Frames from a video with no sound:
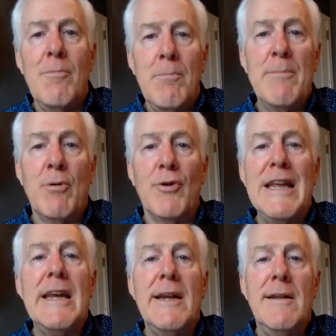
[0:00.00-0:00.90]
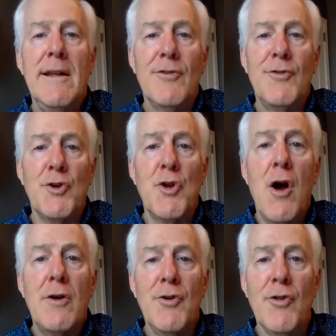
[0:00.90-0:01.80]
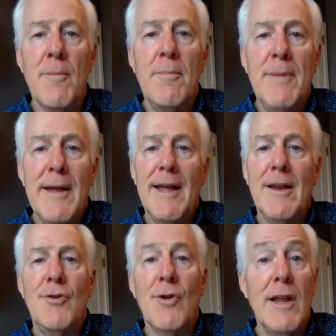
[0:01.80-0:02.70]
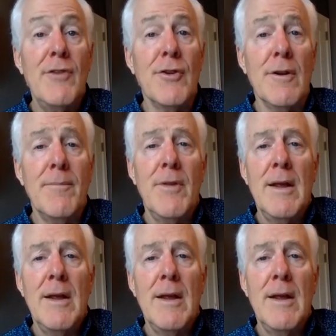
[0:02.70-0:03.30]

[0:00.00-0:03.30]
people need is to talk to them and to listen.